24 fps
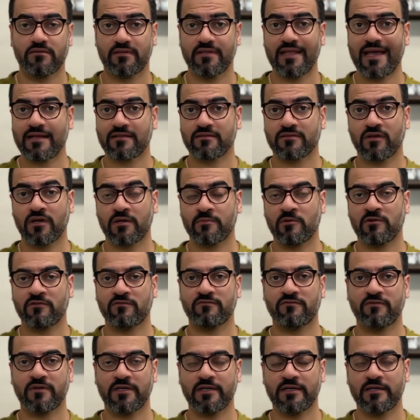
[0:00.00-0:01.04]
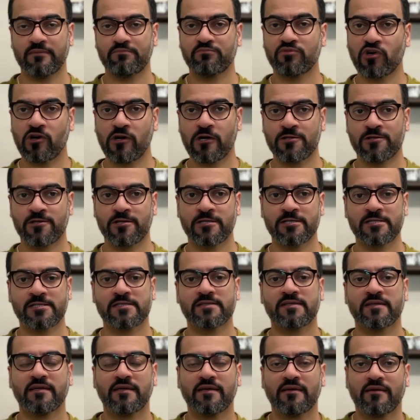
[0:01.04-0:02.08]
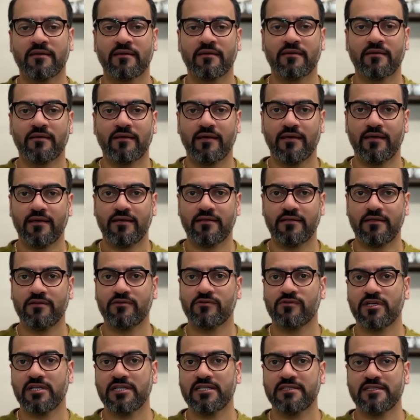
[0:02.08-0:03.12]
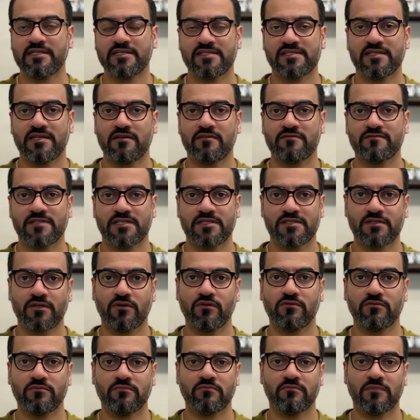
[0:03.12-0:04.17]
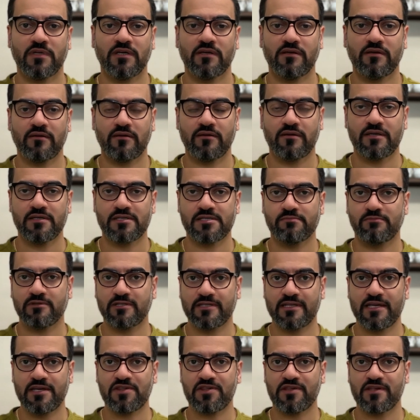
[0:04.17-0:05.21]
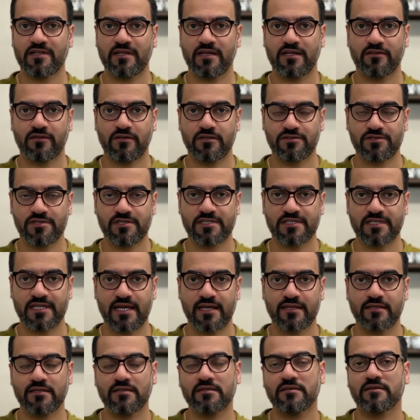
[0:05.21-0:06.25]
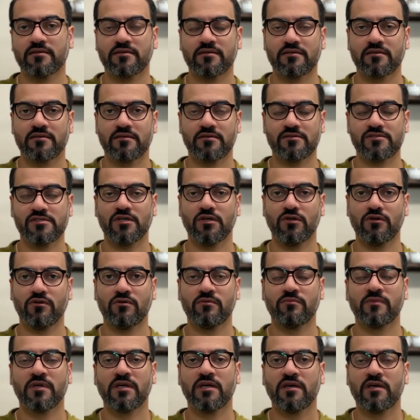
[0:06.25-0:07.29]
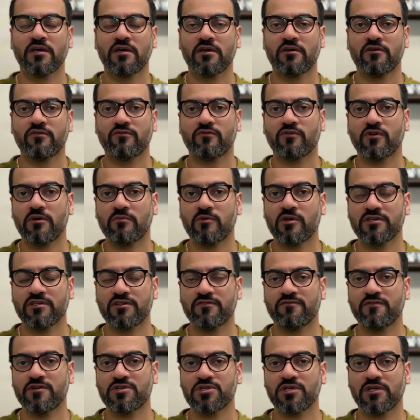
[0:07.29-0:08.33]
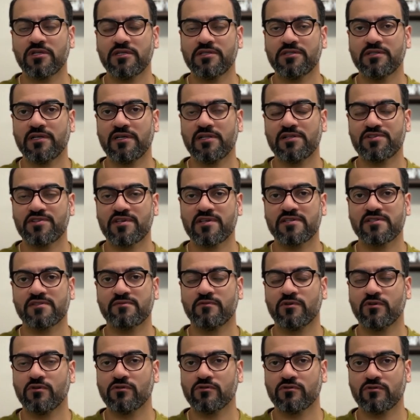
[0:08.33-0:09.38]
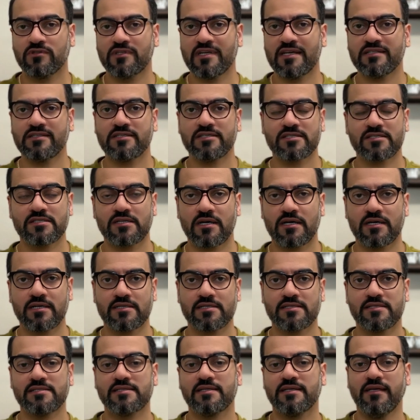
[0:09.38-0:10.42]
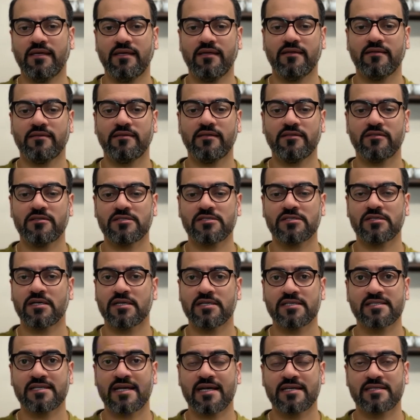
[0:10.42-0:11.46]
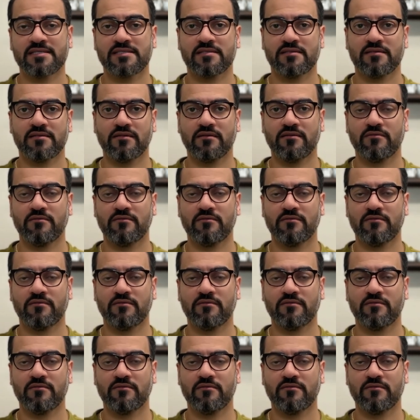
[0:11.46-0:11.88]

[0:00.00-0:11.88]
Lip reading: that type of projects. And it really deserves its own explanation and understanding. So from artificial intelligence, we go to data science, and data science has